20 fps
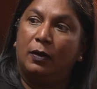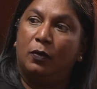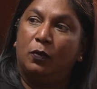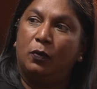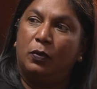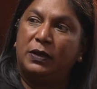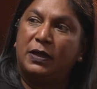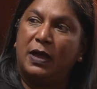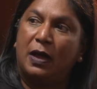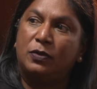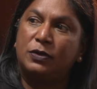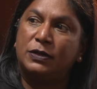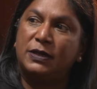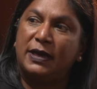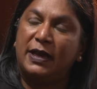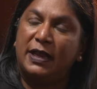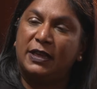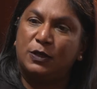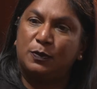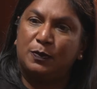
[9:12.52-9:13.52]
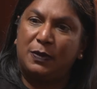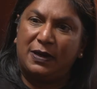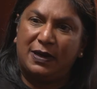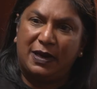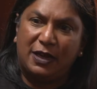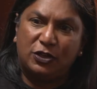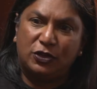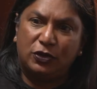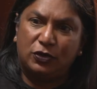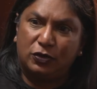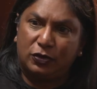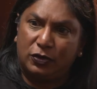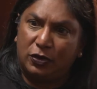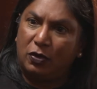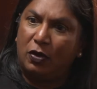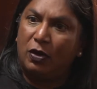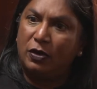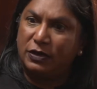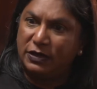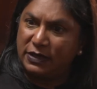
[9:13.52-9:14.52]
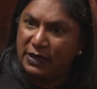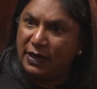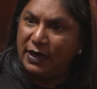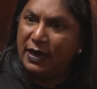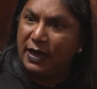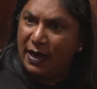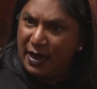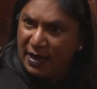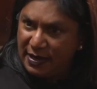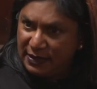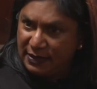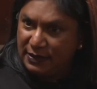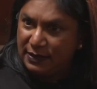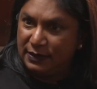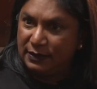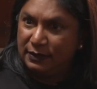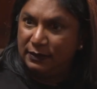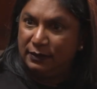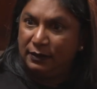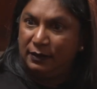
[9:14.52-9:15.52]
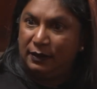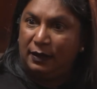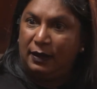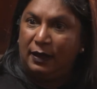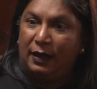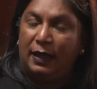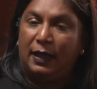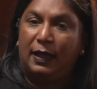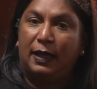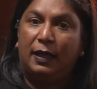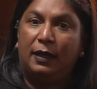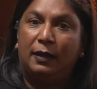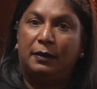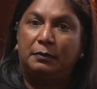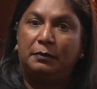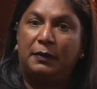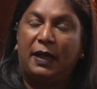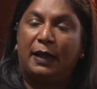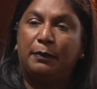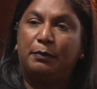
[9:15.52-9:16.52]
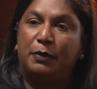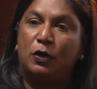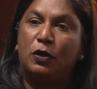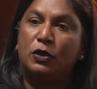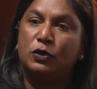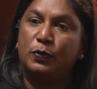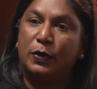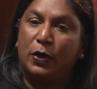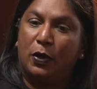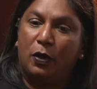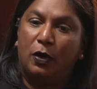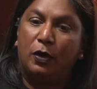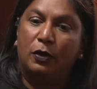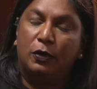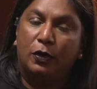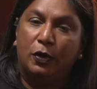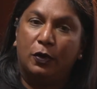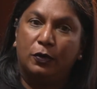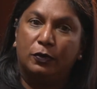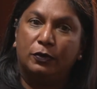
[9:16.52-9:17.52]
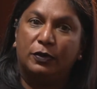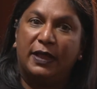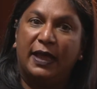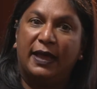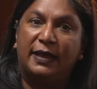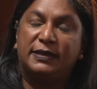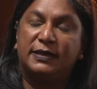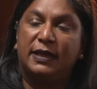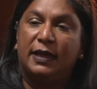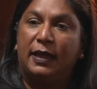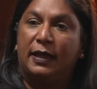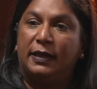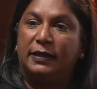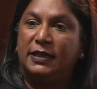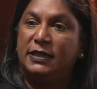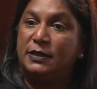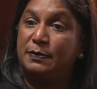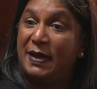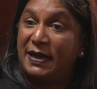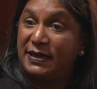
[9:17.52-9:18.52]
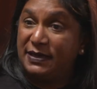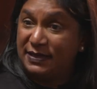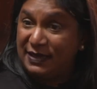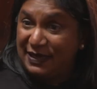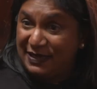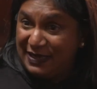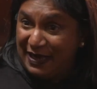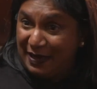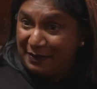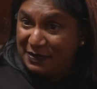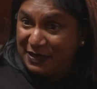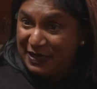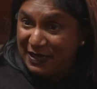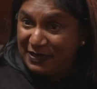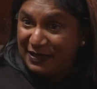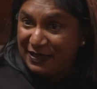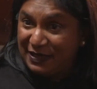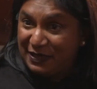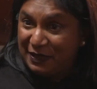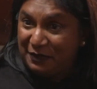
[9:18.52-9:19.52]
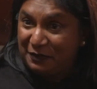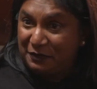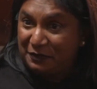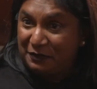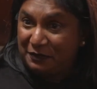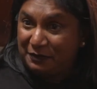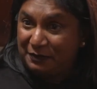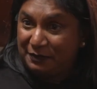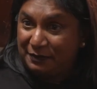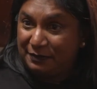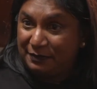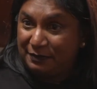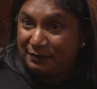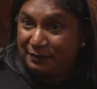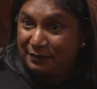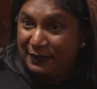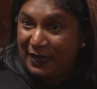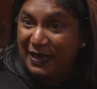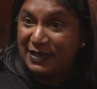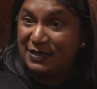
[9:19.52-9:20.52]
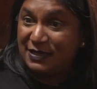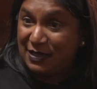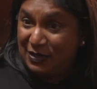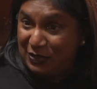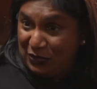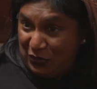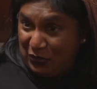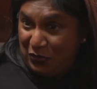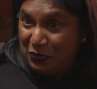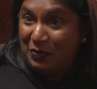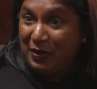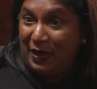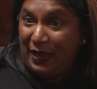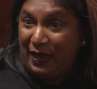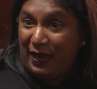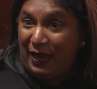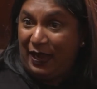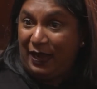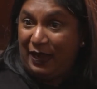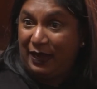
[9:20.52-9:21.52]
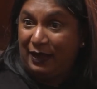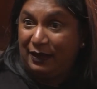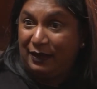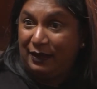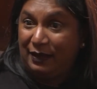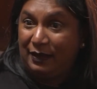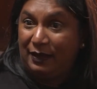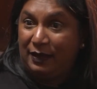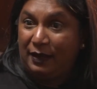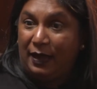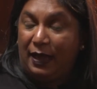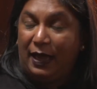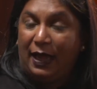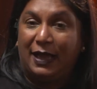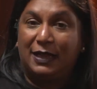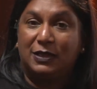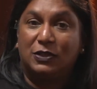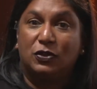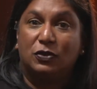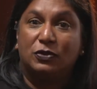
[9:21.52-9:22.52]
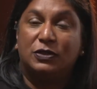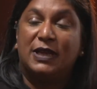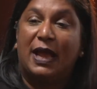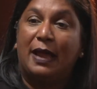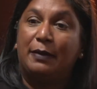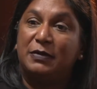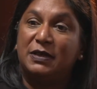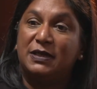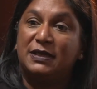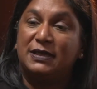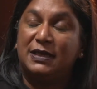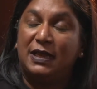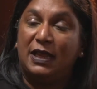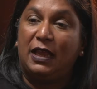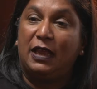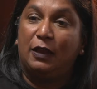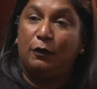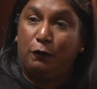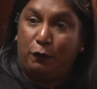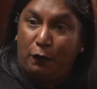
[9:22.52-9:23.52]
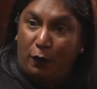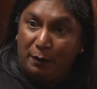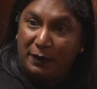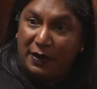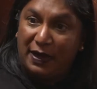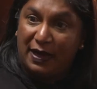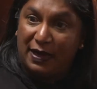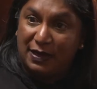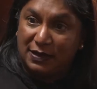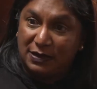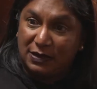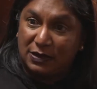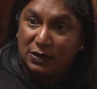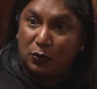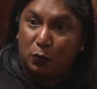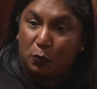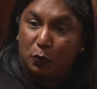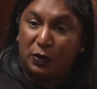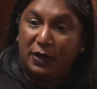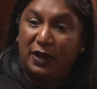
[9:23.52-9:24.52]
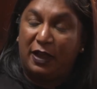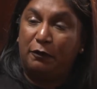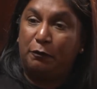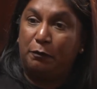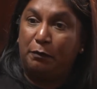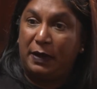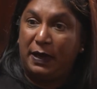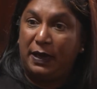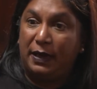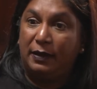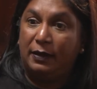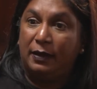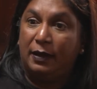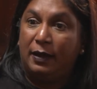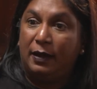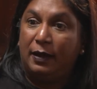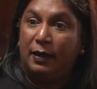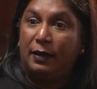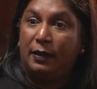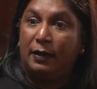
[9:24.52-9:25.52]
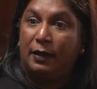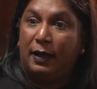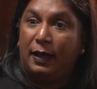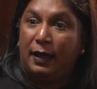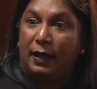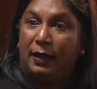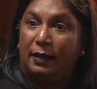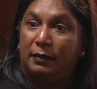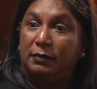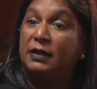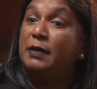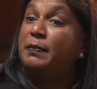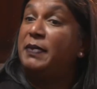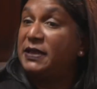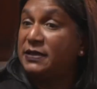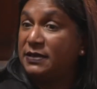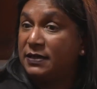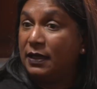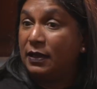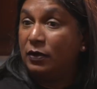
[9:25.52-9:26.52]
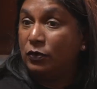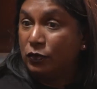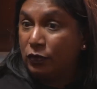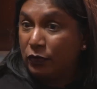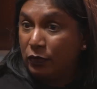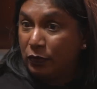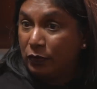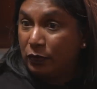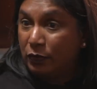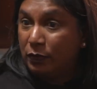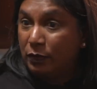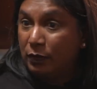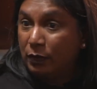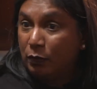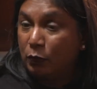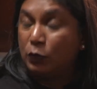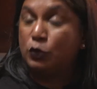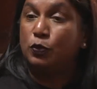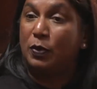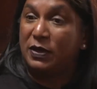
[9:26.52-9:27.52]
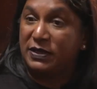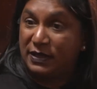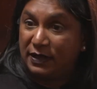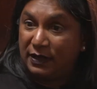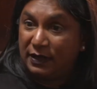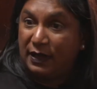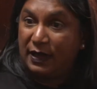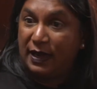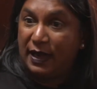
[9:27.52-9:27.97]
Without an explanation to the contrary, yes. And because we all know that these matters are time sensitive, as does the UAE. And so timelessly informing us would have been the best thing to do, which wasn't the